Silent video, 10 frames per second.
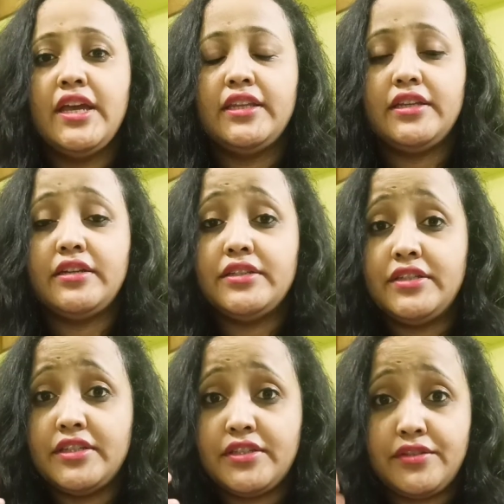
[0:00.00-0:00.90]
there's
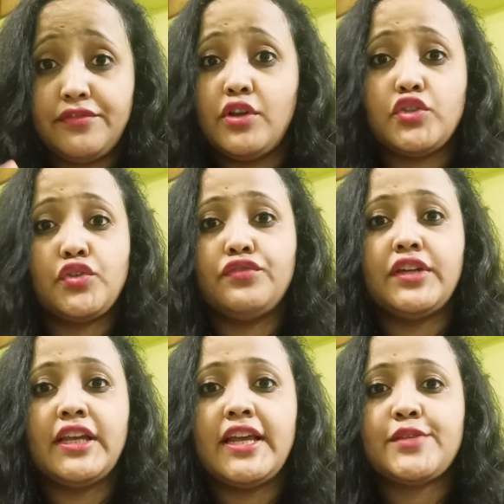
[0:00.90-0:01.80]
this
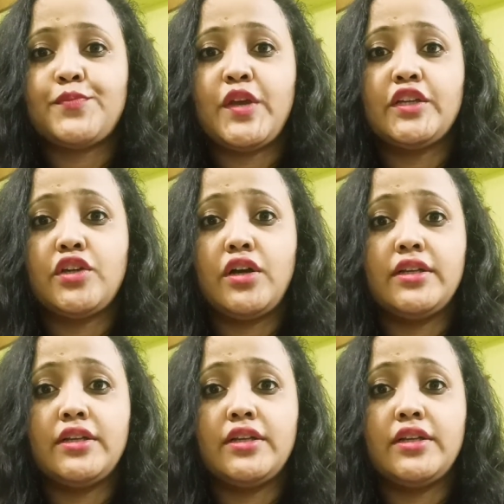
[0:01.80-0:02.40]
philosophical aspect